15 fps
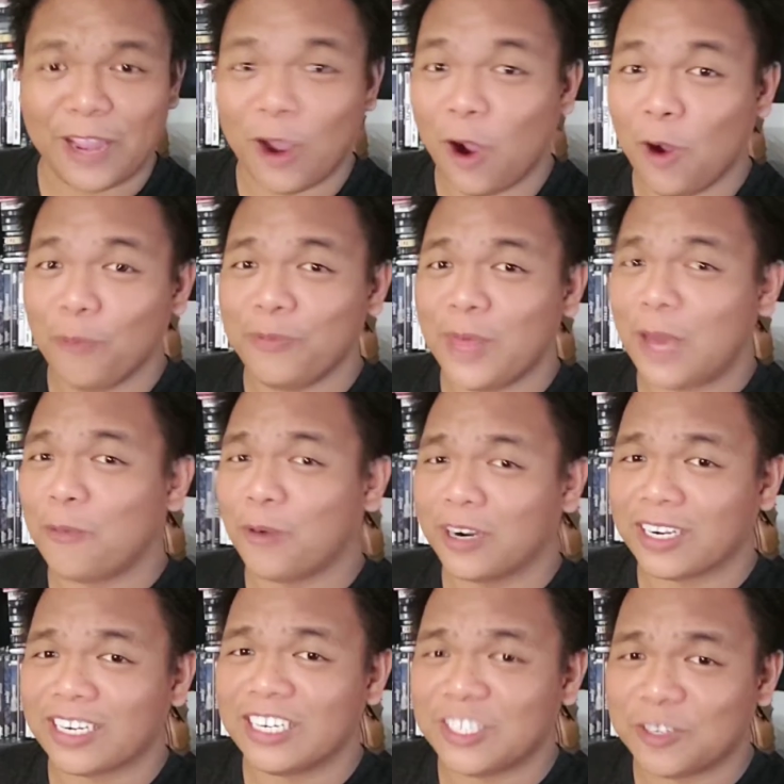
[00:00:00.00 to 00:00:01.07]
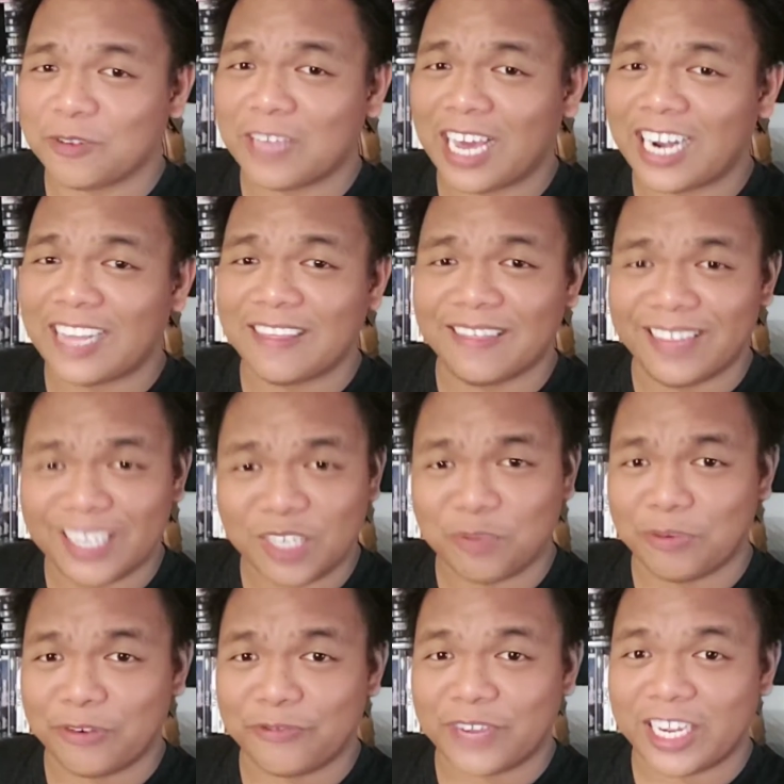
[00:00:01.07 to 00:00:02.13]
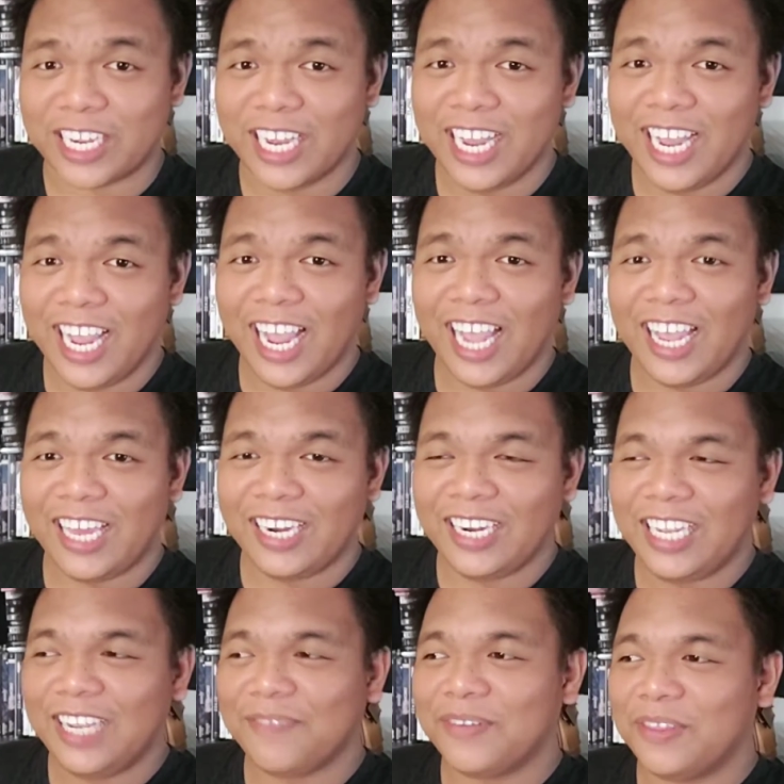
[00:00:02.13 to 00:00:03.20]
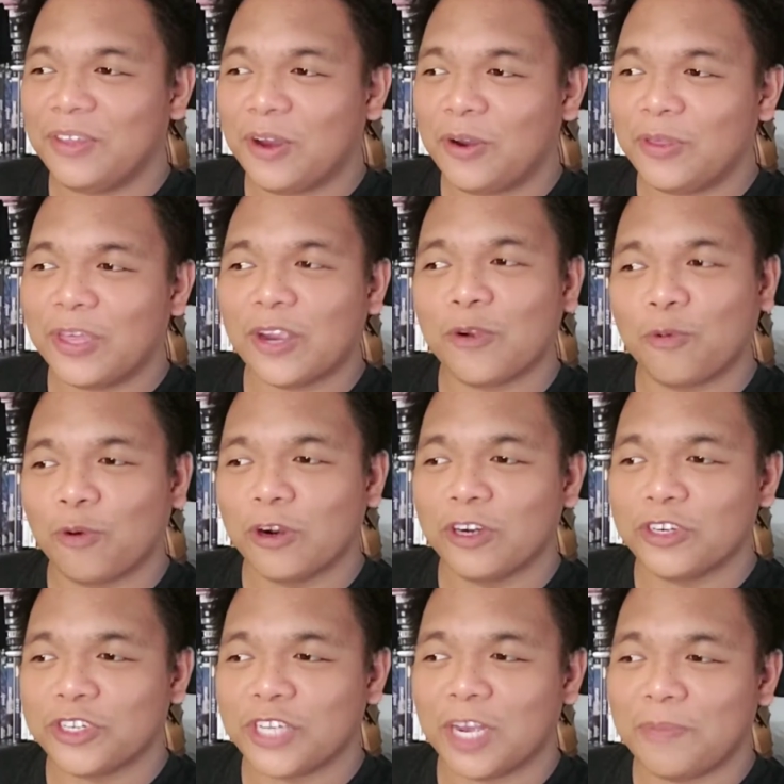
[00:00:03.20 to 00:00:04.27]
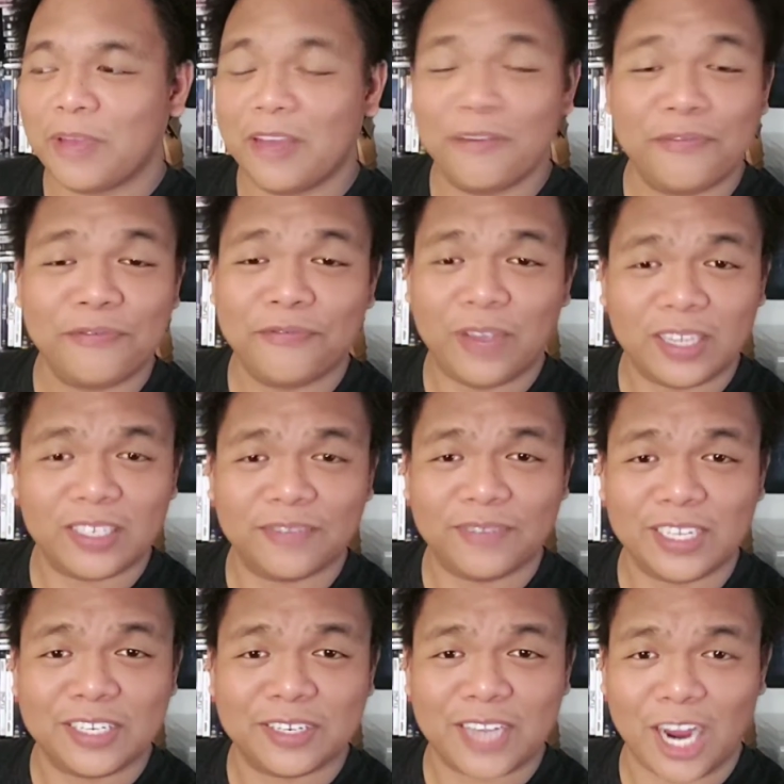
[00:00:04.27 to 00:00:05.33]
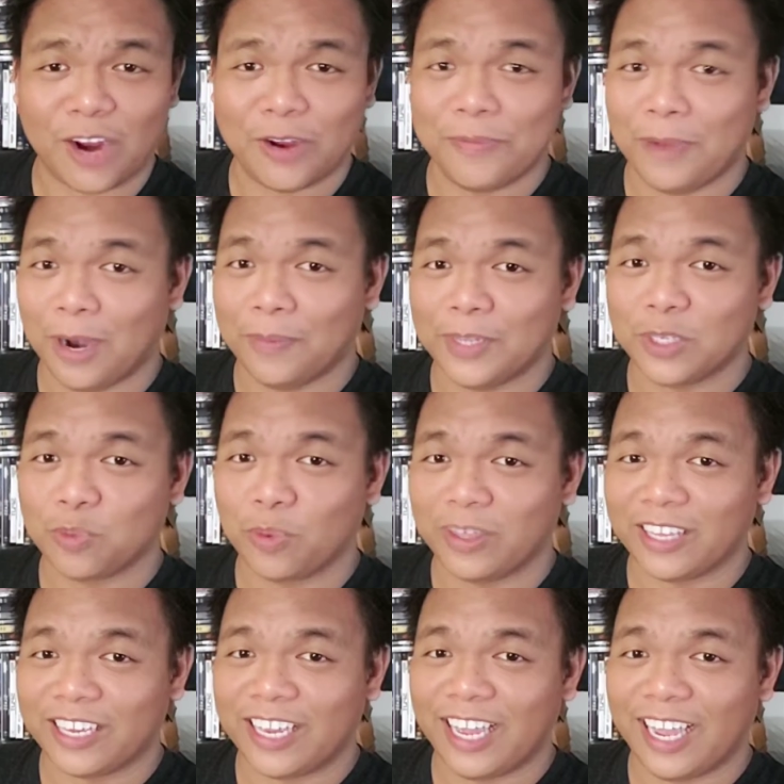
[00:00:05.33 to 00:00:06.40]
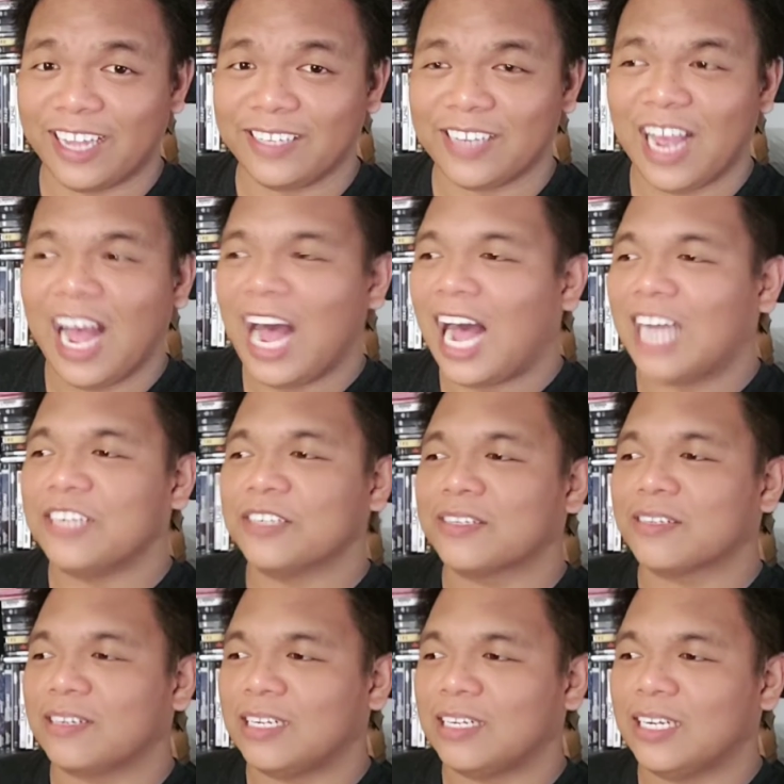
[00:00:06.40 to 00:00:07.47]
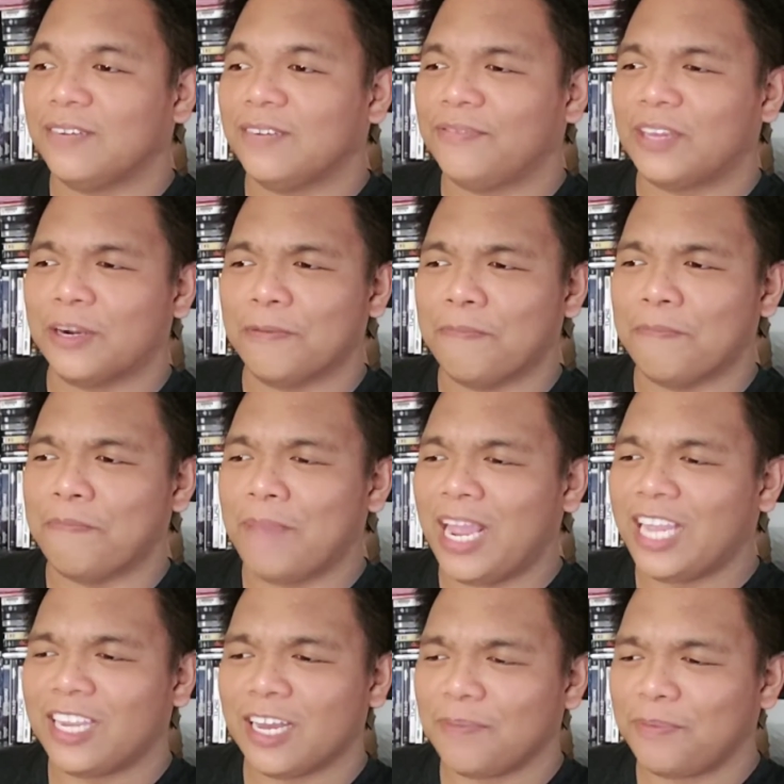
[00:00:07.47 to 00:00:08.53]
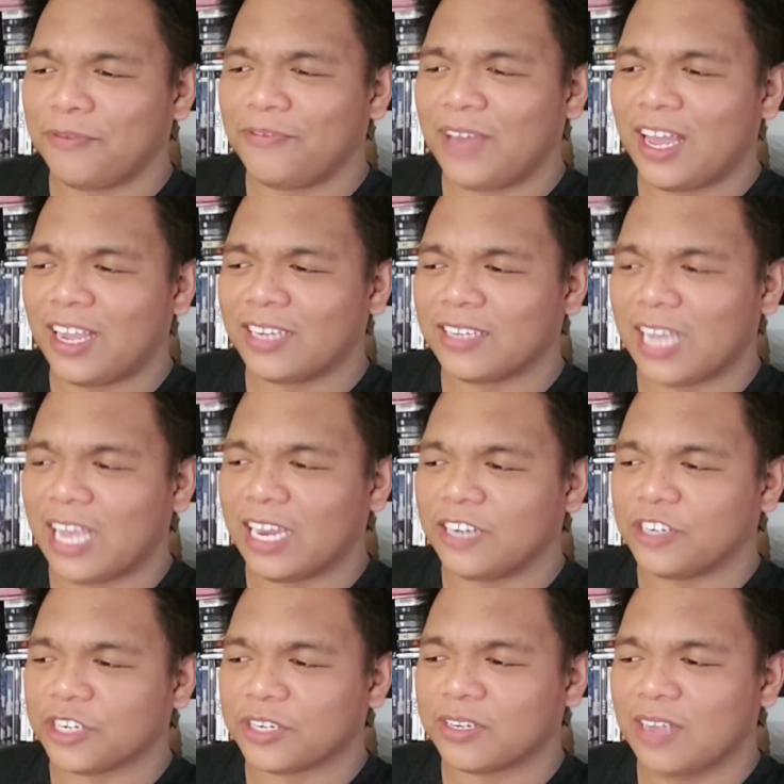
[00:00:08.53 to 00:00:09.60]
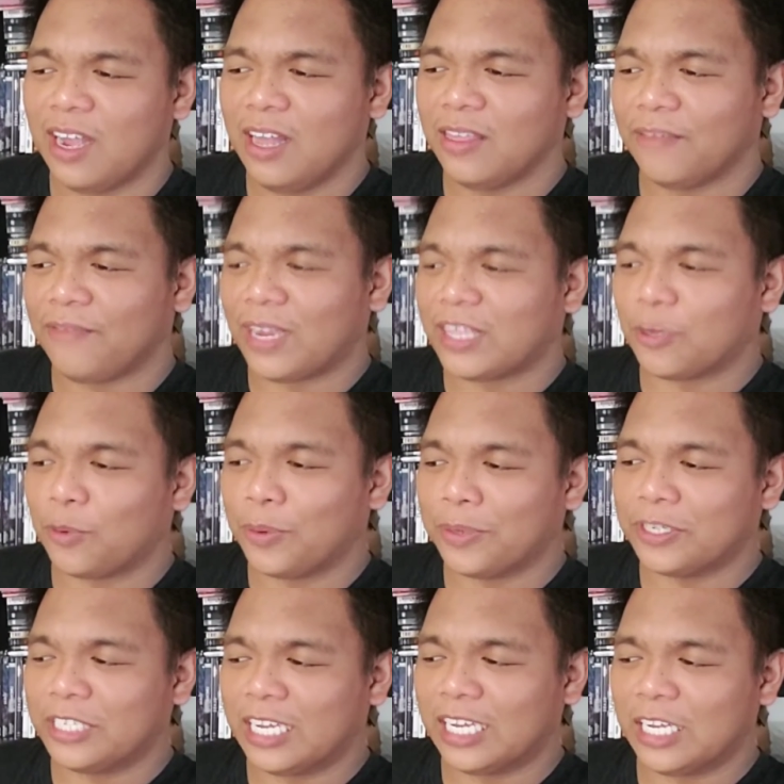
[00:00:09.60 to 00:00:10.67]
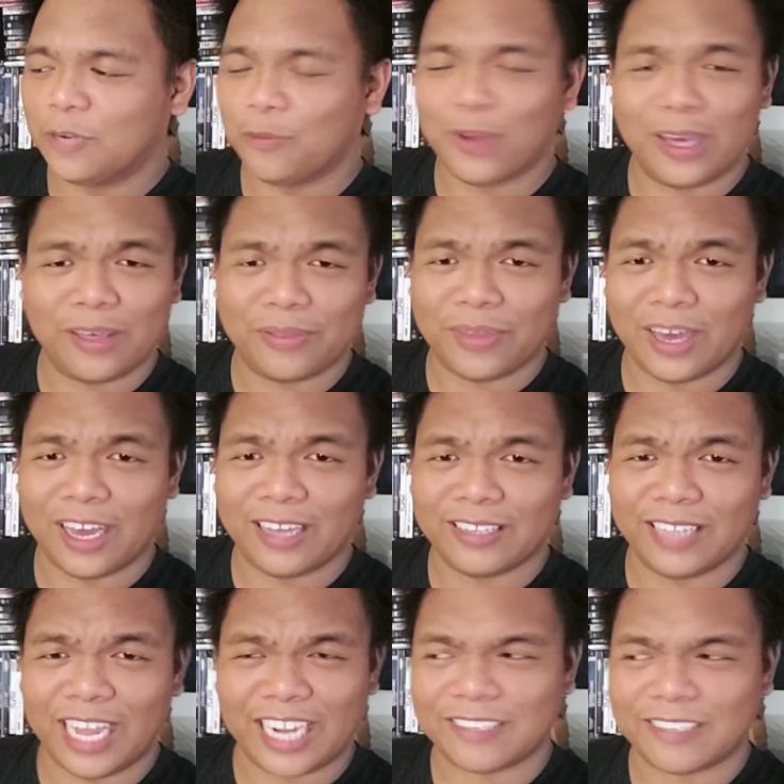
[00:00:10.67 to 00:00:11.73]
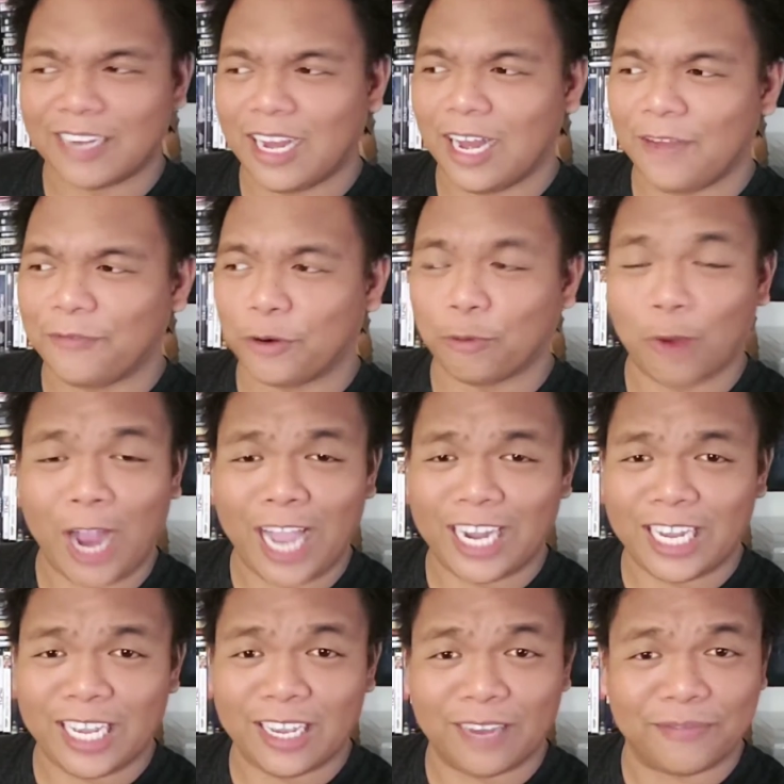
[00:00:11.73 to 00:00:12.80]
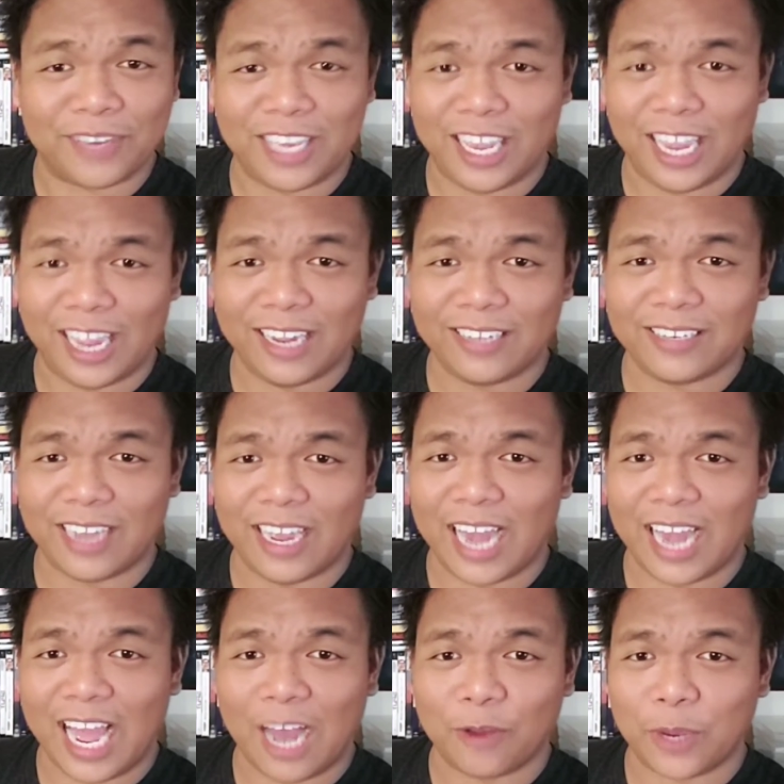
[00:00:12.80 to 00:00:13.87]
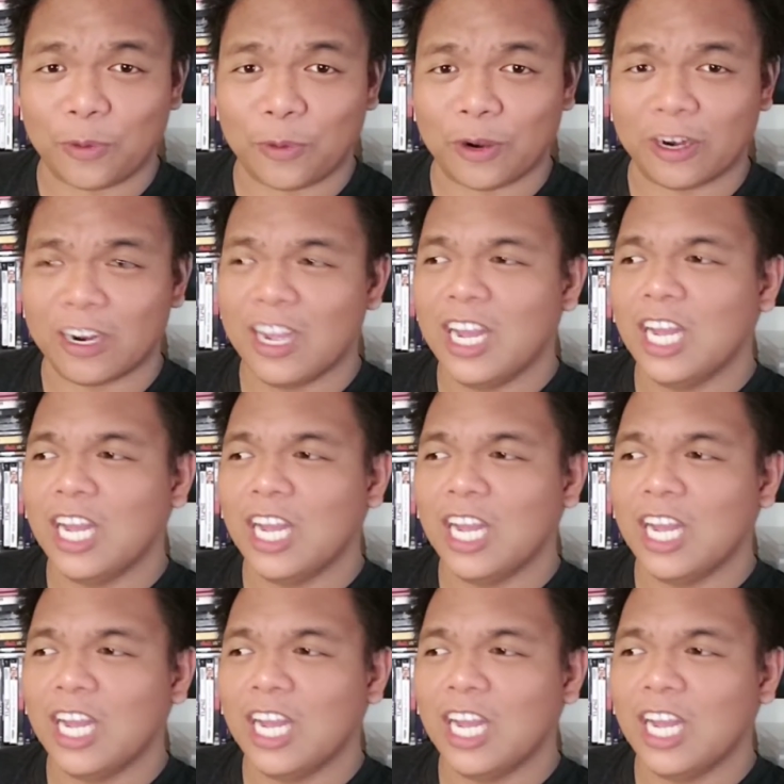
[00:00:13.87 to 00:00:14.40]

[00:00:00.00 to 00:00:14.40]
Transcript: I hope they weren't going to do that in this movie, and even though there were some effectively scary moments with the kids, I just love their makeup effects and just the fact that we were dealing with, like, a variety of kids and how they were